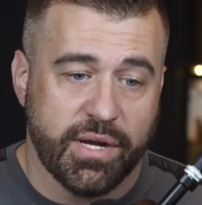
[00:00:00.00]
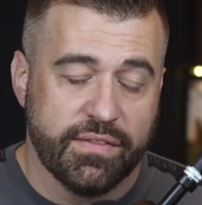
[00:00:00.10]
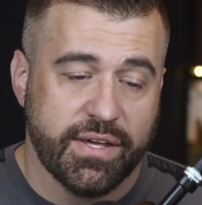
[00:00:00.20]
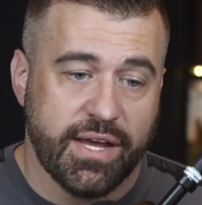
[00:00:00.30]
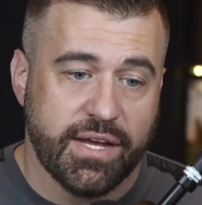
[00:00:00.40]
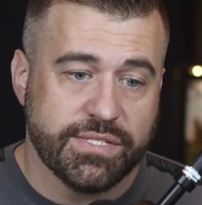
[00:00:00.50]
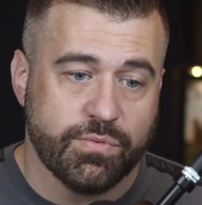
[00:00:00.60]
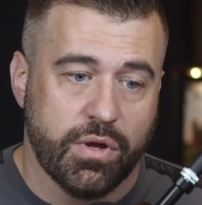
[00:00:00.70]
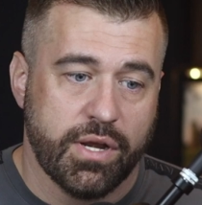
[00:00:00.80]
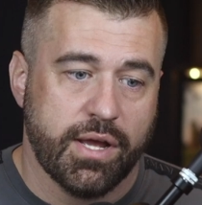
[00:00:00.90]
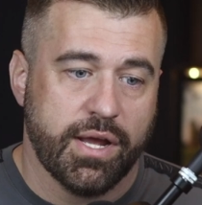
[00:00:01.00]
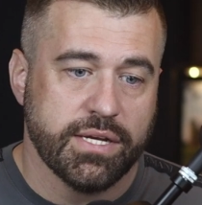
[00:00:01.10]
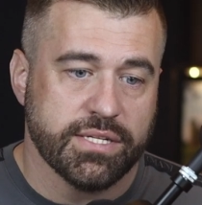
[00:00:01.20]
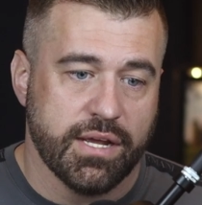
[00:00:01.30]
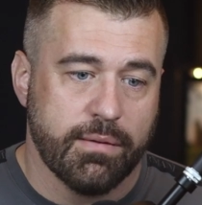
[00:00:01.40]
by the Aswan
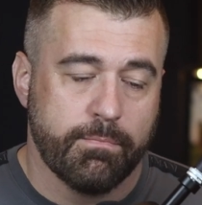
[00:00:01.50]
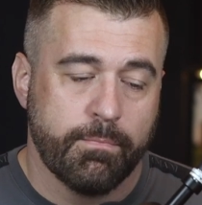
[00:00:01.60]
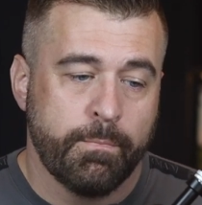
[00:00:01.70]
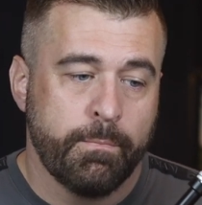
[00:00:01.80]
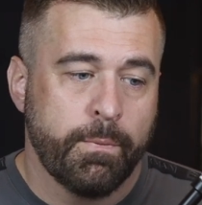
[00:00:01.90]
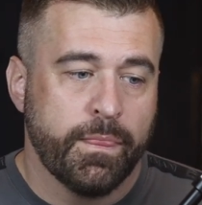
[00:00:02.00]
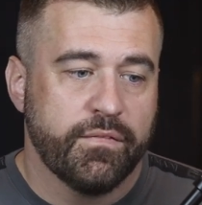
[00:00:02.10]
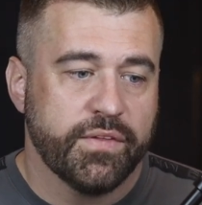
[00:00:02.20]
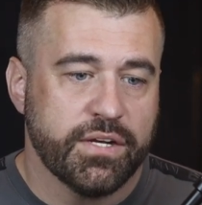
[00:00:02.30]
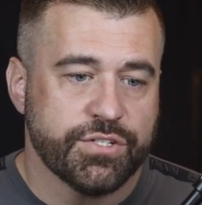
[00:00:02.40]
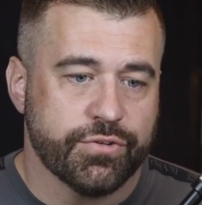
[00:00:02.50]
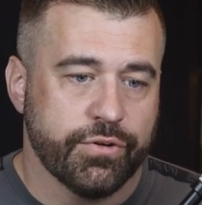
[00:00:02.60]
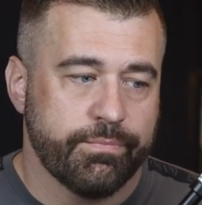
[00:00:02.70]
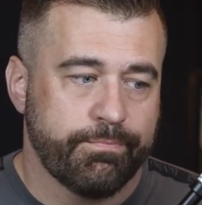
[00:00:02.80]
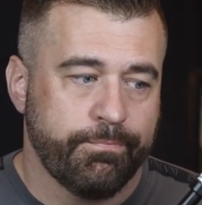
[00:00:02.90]
High Dam. That is
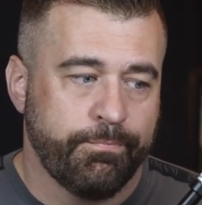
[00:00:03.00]
true.